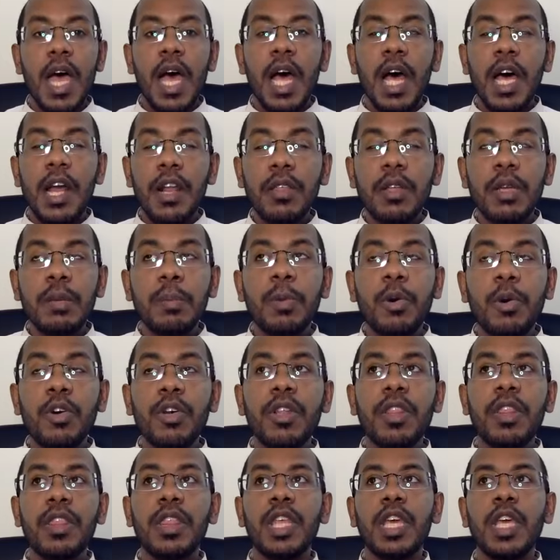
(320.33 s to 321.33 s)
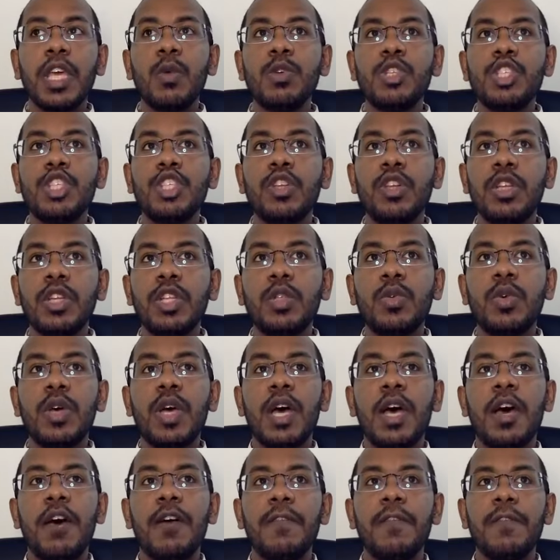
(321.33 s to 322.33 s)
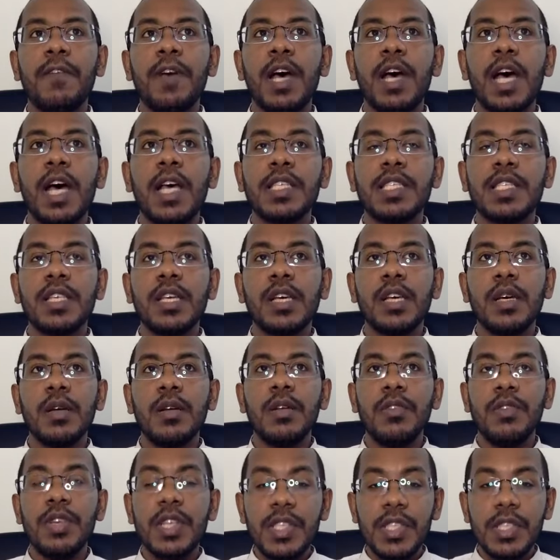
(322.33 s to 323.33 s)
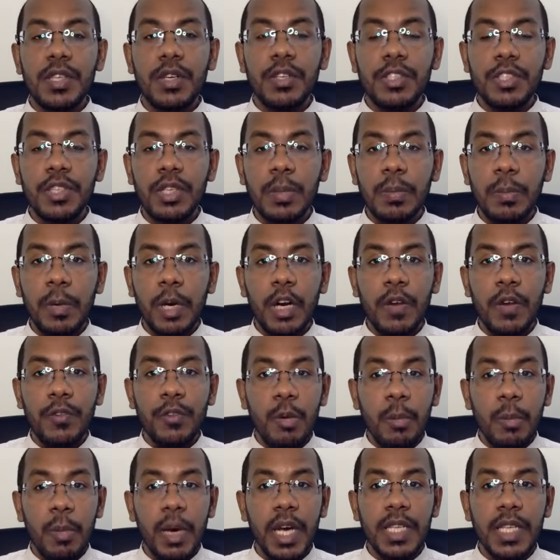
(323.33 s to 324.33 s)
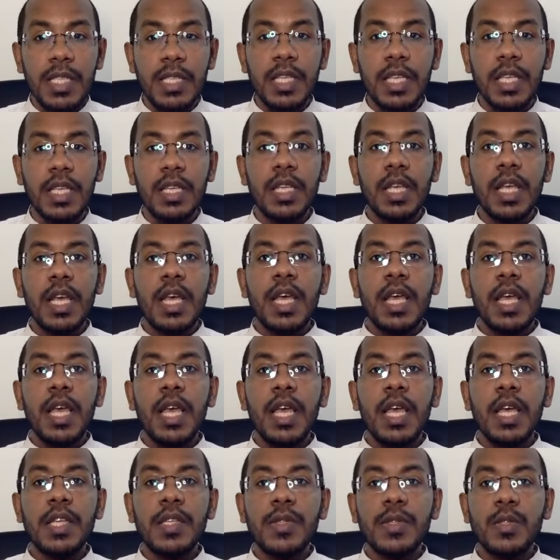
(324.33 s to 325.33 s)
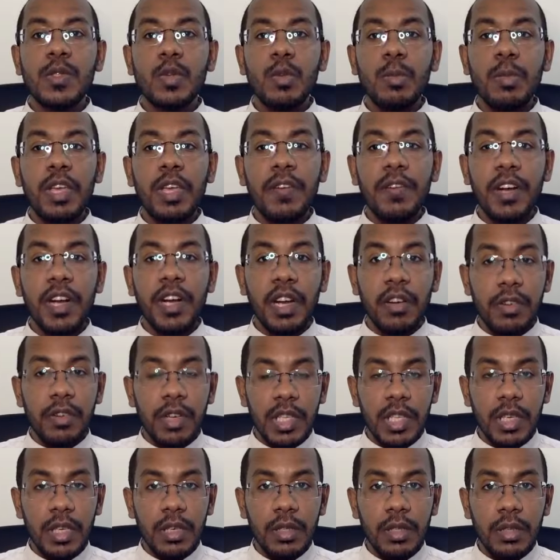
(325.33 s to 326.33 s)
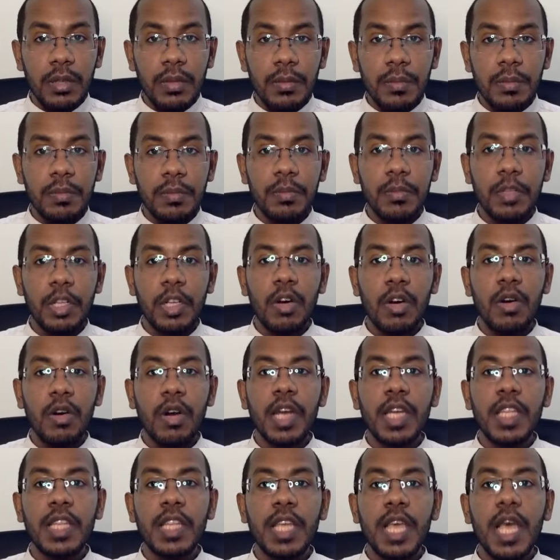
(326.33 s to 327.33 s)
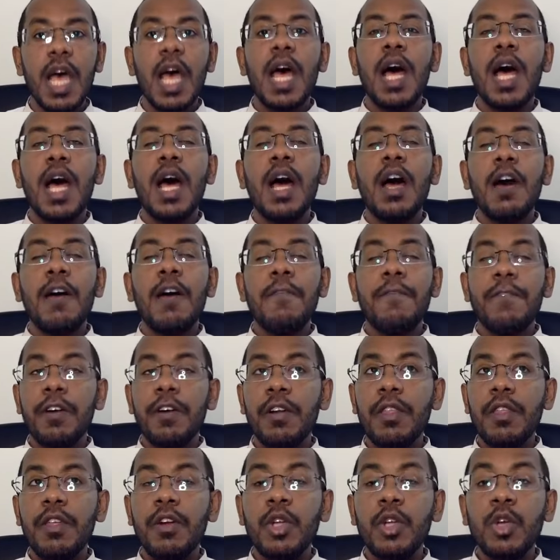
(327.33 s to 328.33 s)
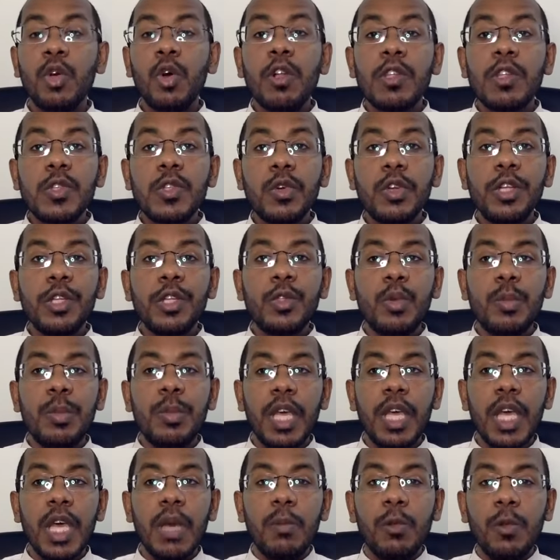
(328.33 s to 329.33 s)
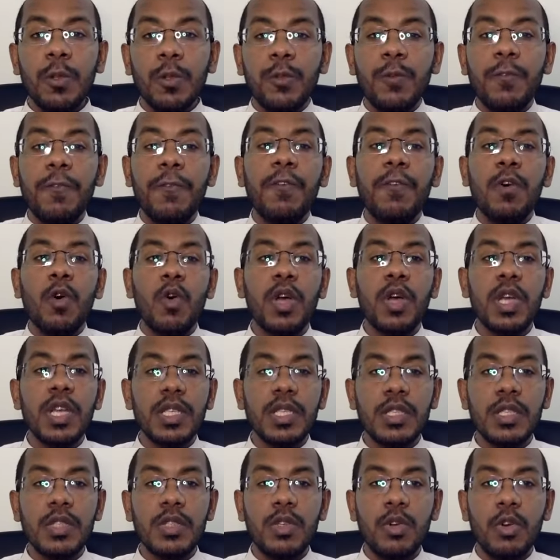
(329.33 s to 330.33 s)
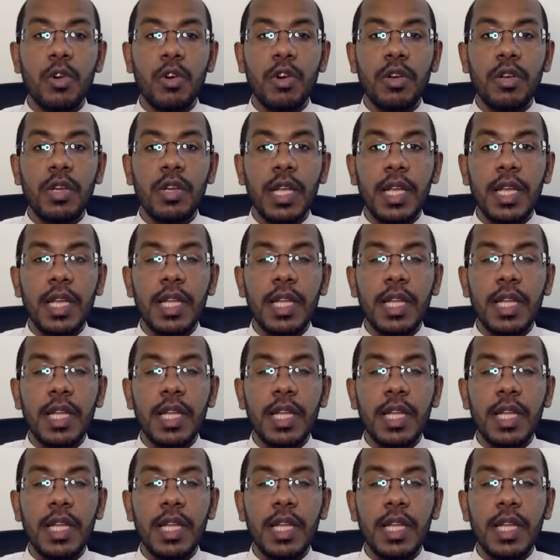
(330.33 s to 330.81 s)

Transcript: Another important thing which you need to have as a researcher, part of your mindset, is to be very critical. All right. Further, you also need to be able to focus your